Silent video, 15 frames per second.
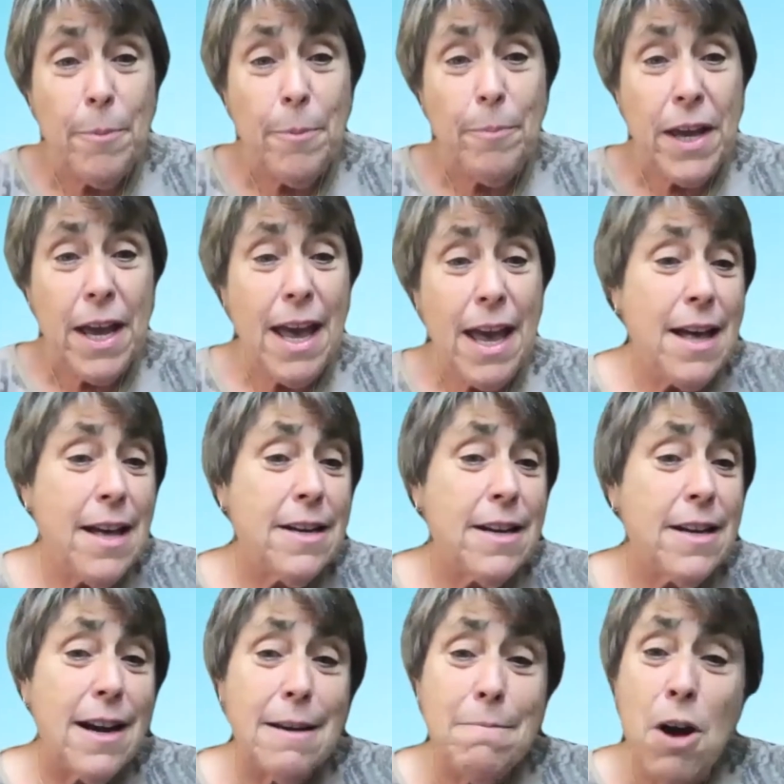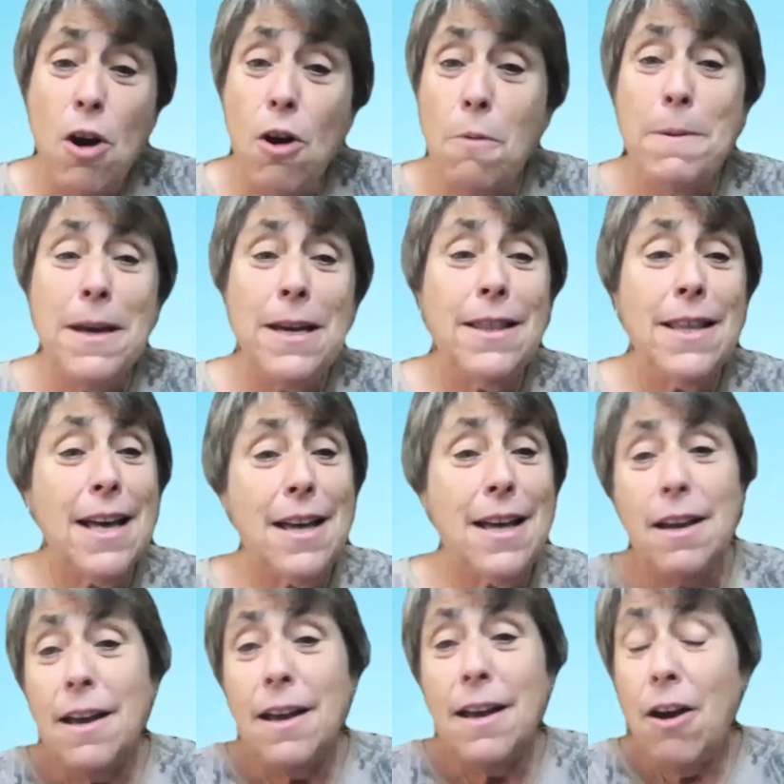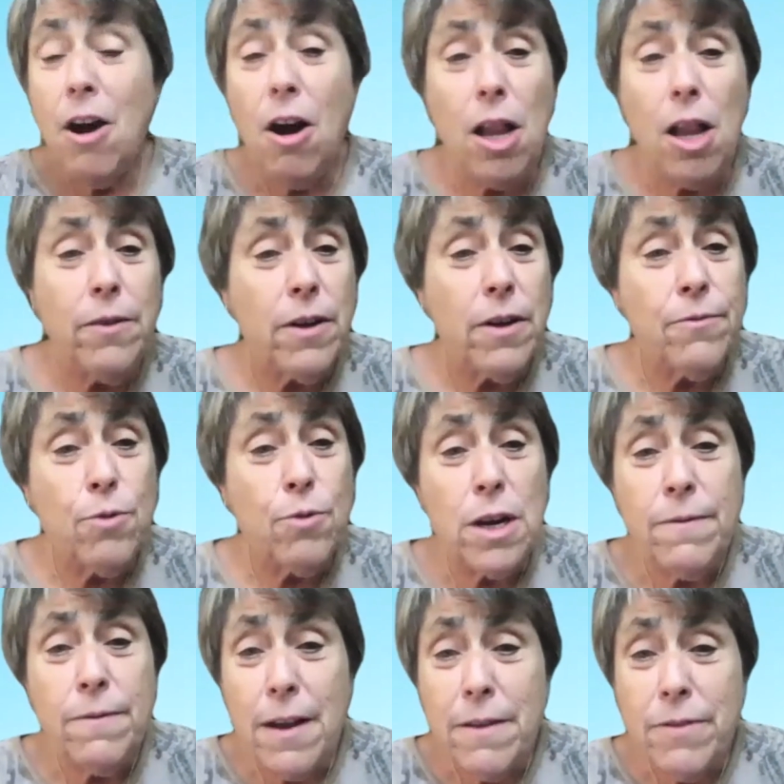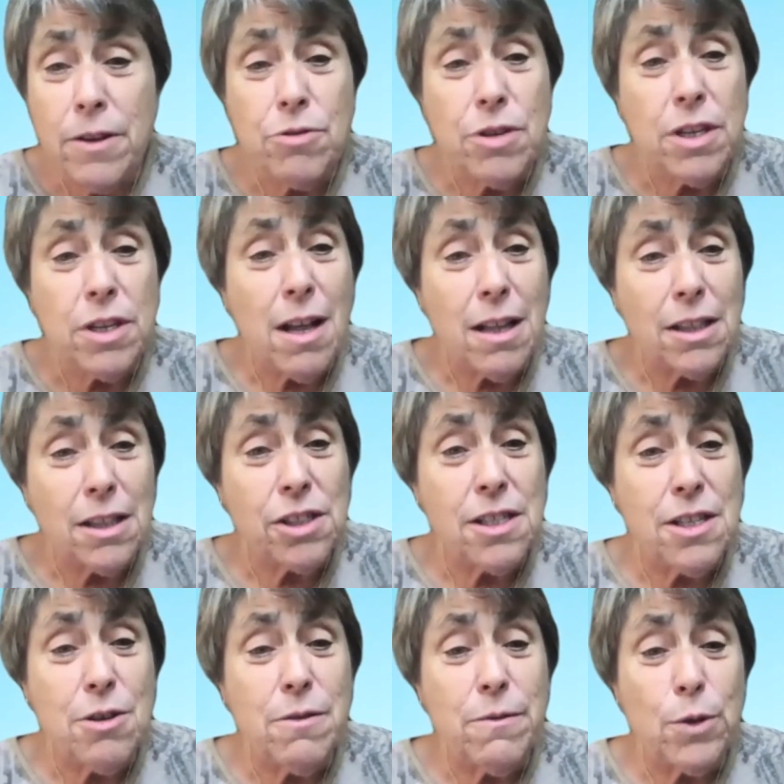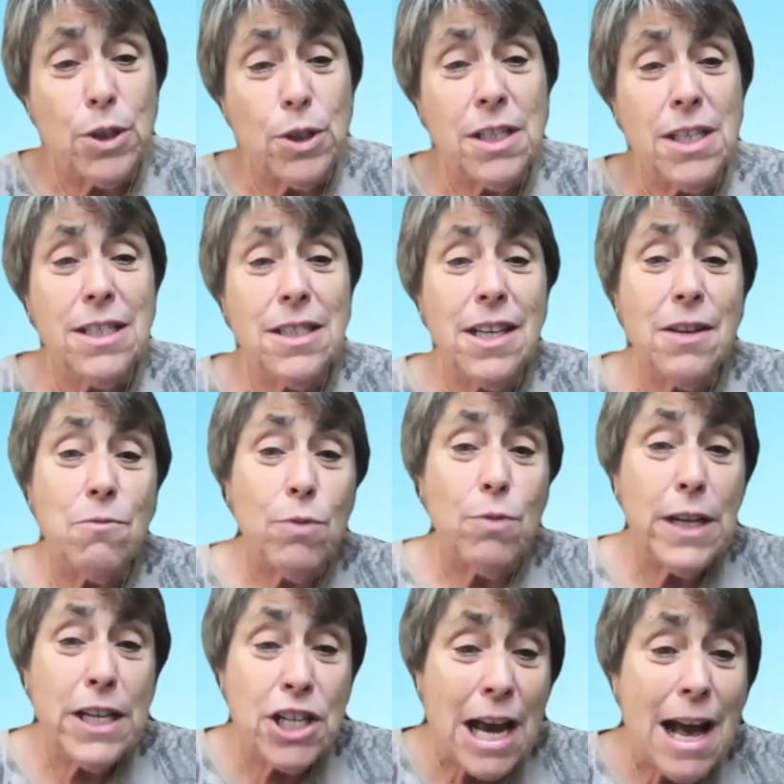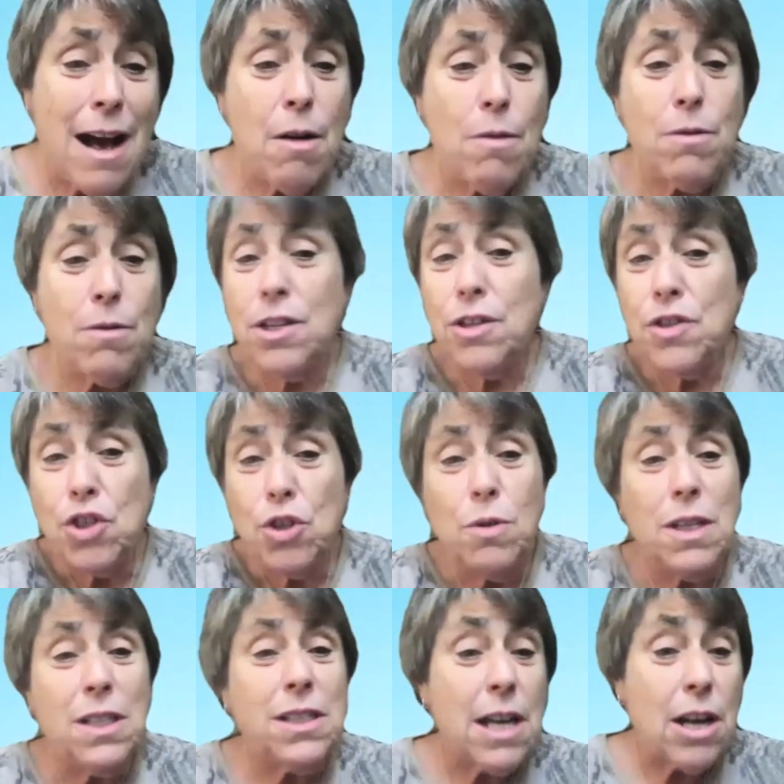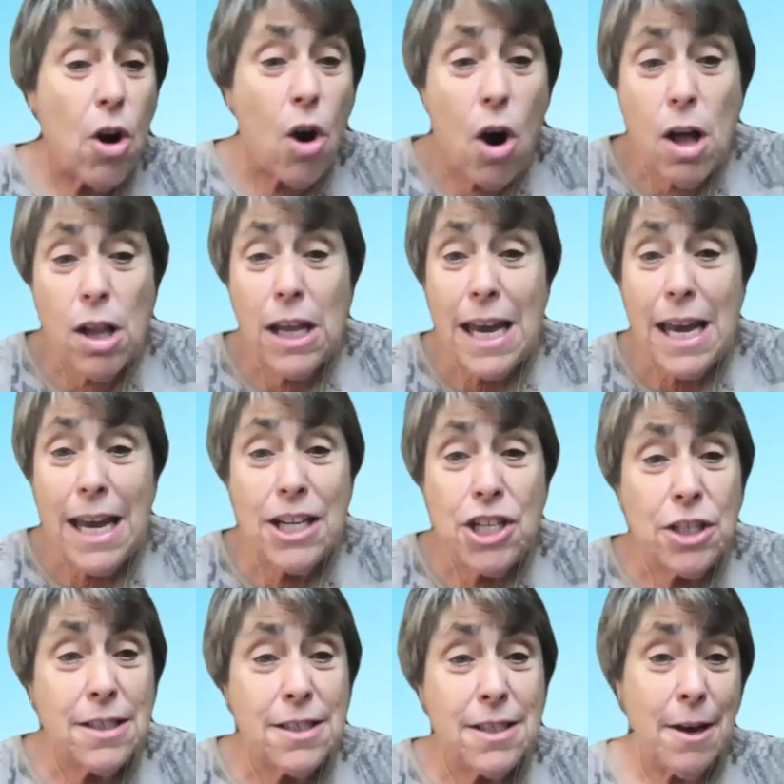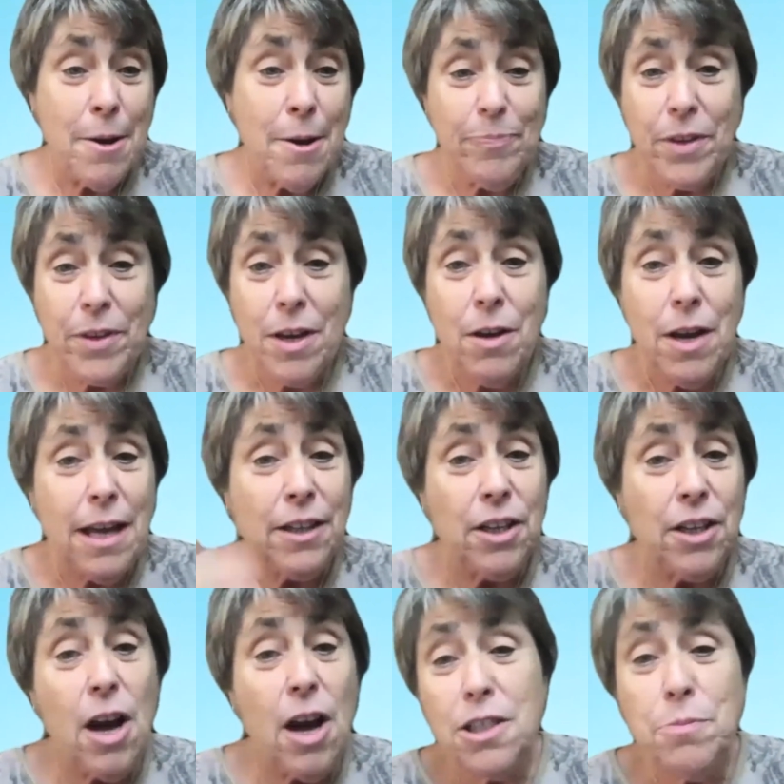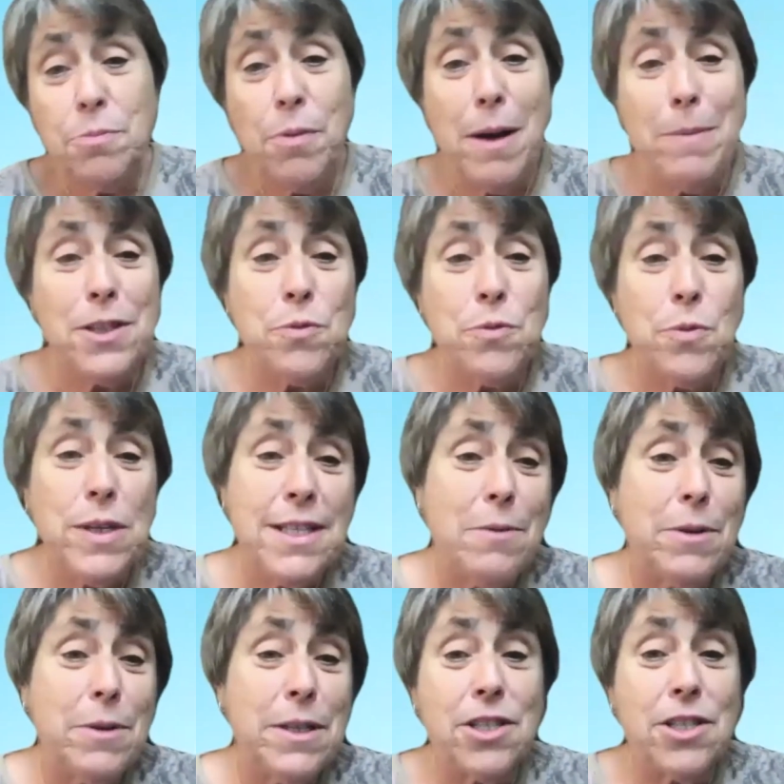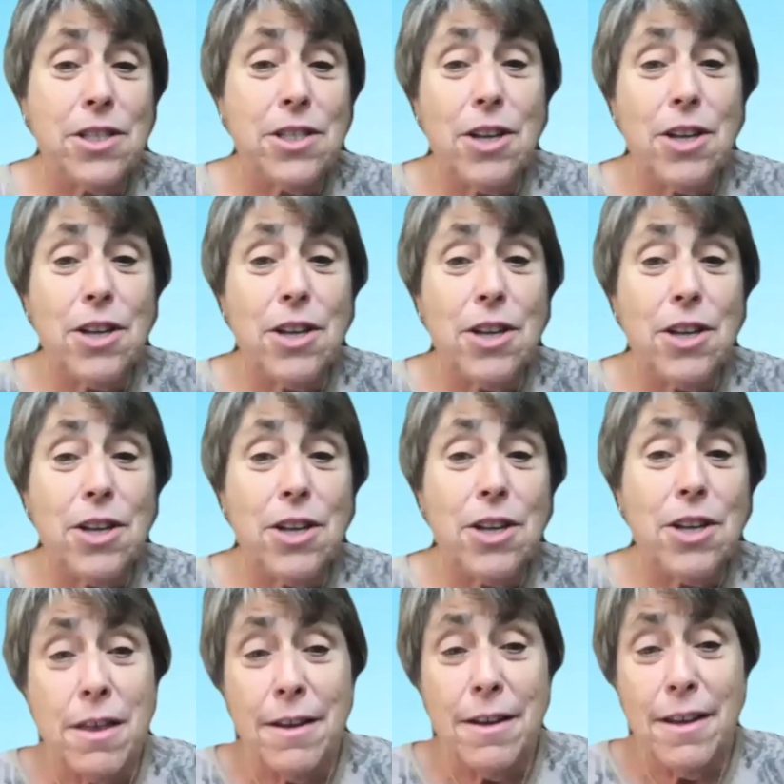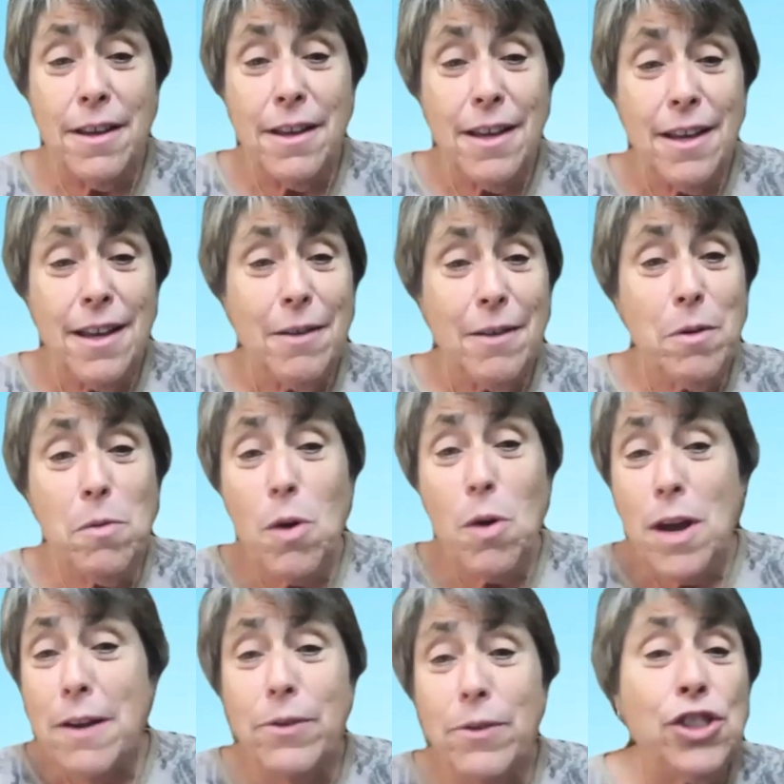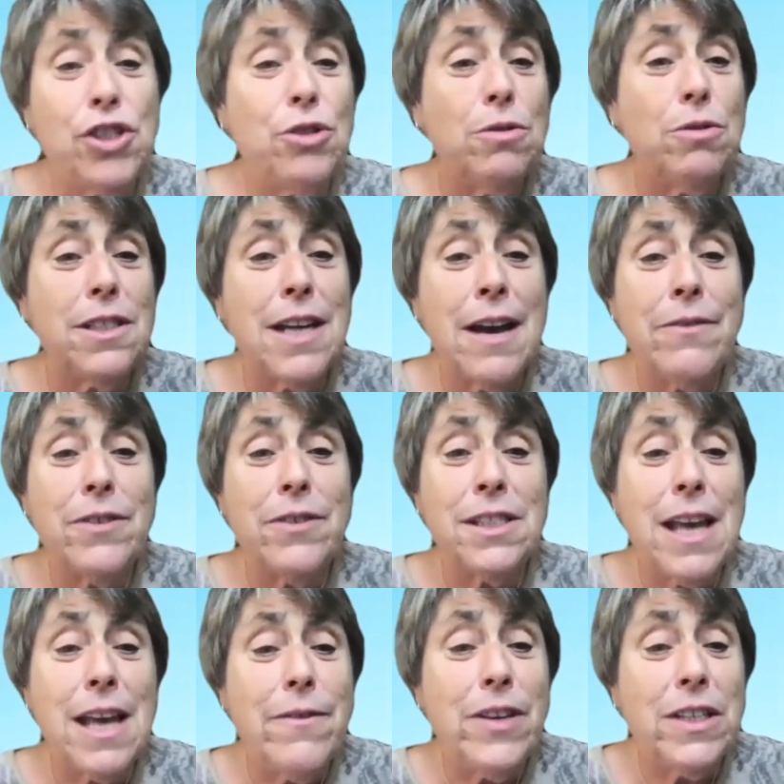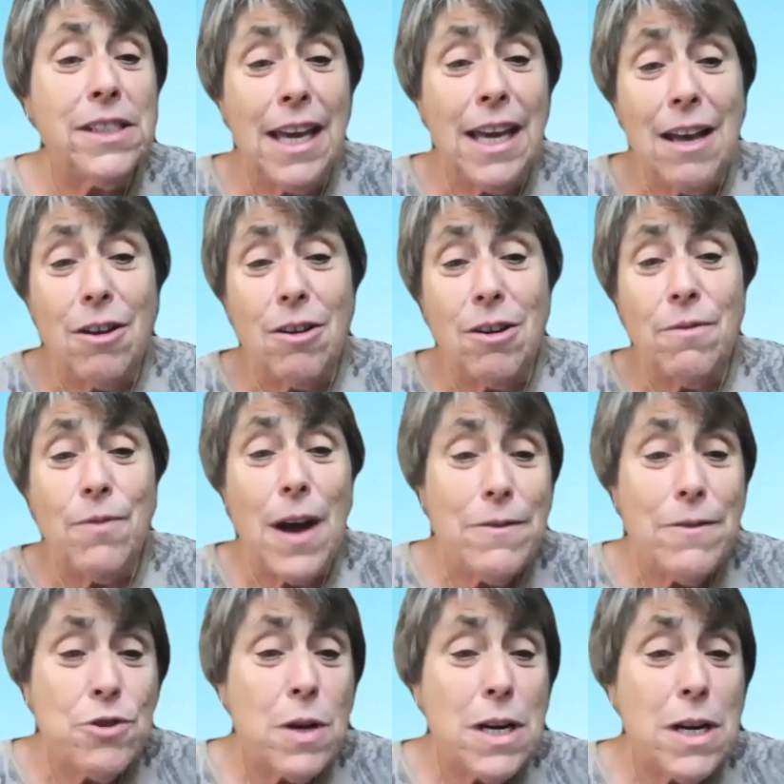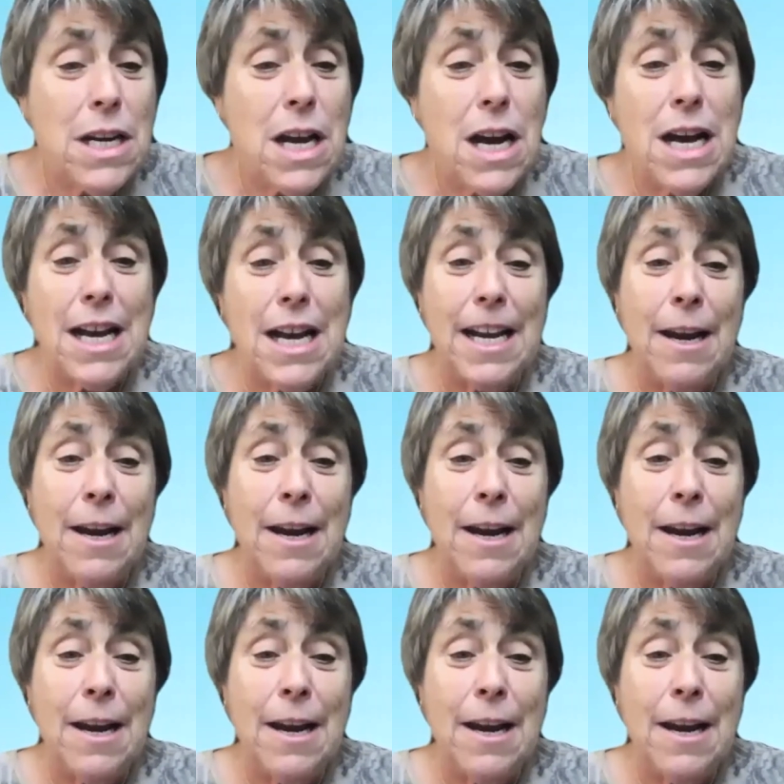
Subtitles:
And I'm hoping that all of our 4,500 colleges and universities can reach out to students at all ages. At College Promise, we say we start at birth, and we want every student to have a savings account, a 529,